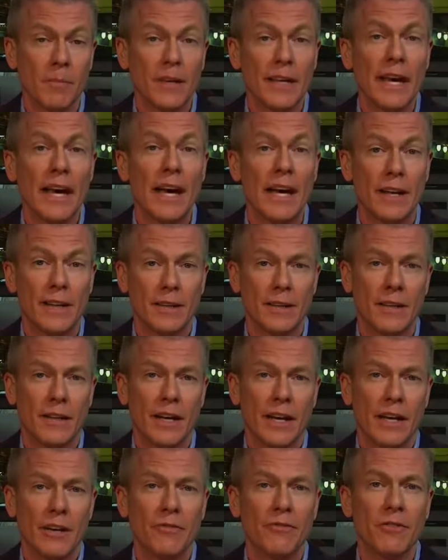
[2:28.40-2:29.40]
get
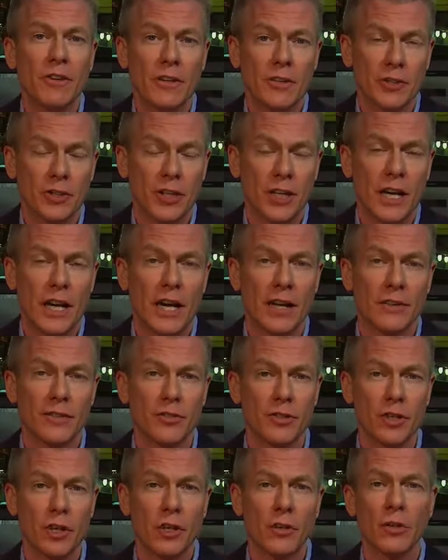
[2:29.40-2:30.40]
a fair shot.
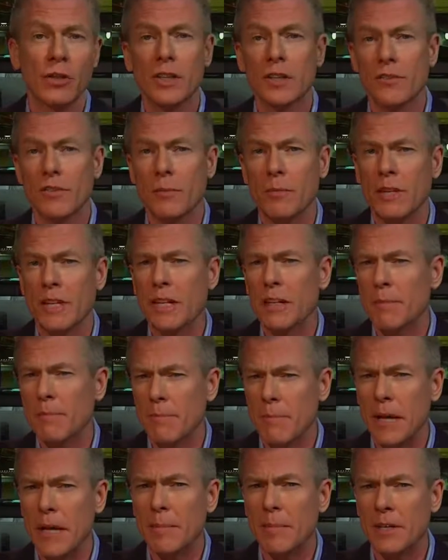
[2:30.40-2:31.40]
So to me,
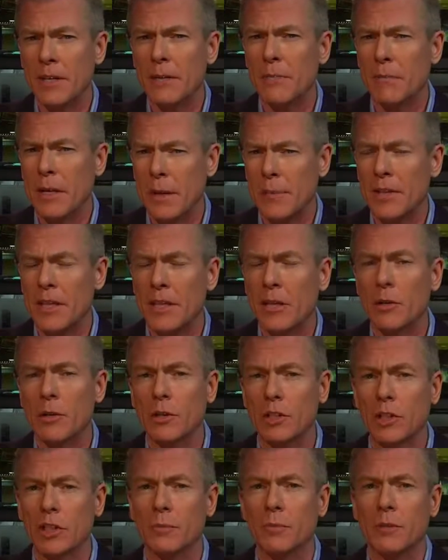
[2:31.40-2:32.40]
maybe they go
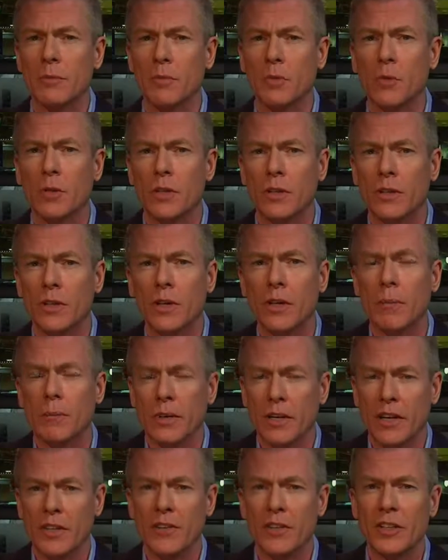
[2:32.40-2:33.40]
a little bit more,
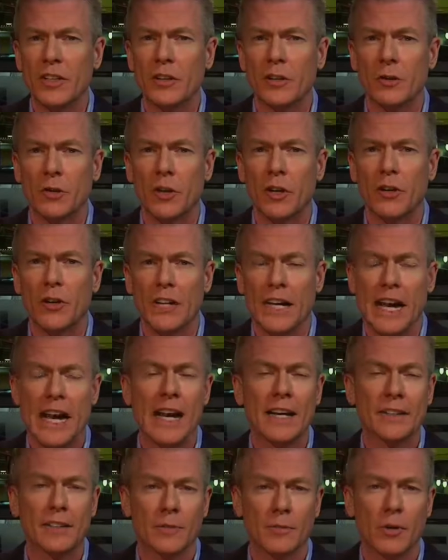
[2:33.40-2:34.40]
but I think they're already
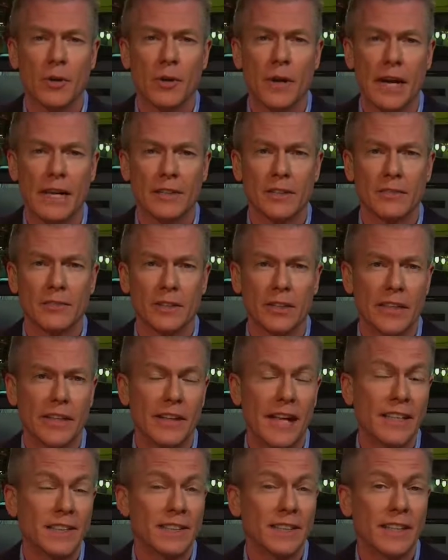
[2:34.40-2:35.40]
acting proactively,
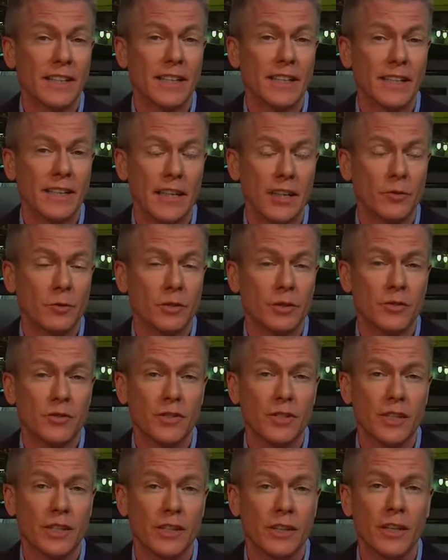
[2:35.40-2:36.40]
and that's the key. That's what you've
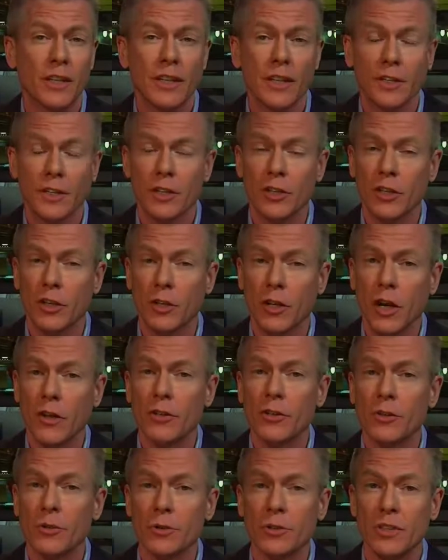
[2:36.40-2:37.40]
seen. You know,
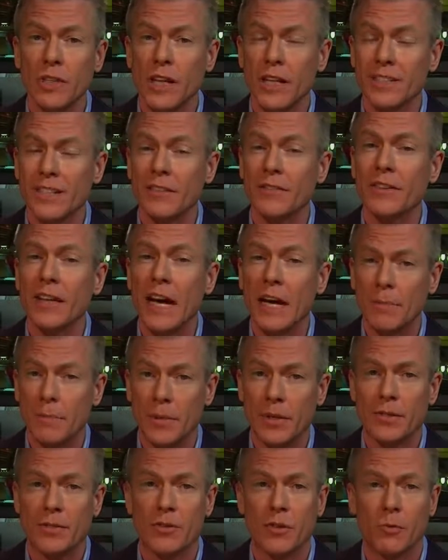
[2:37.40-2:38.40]
other cruise lines have not
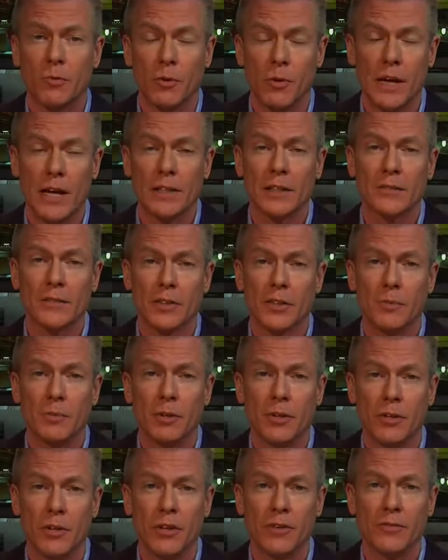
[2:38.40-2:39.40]
been so proactive on the
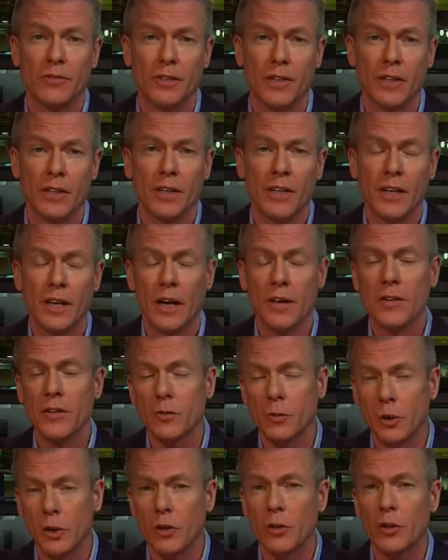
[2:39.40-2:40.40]
PR front. I
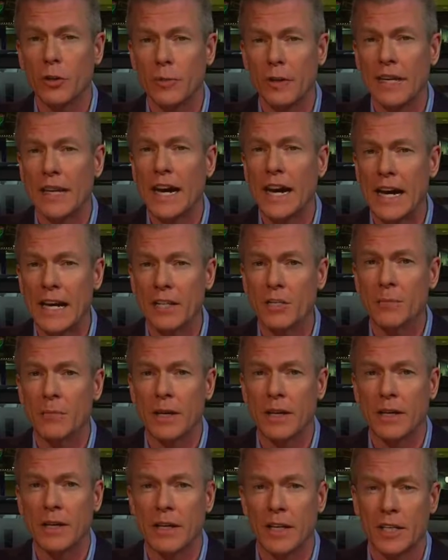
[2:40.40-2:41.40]
think Royal Caribbean has
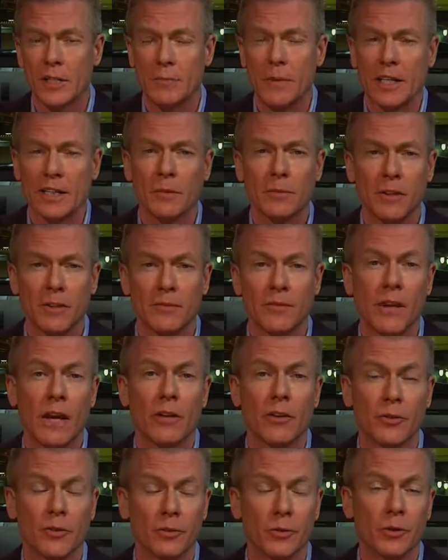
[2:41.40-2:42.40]
been, and I expect them to
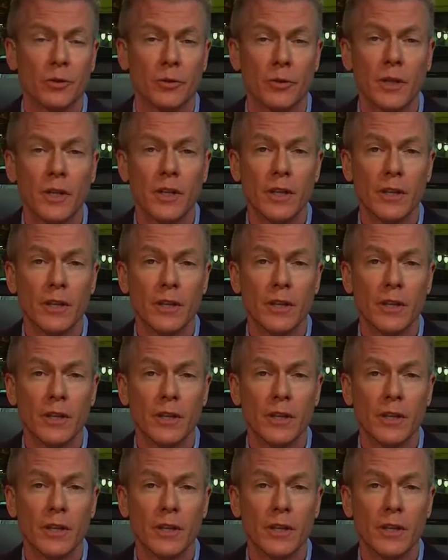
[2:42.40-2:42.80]
follow through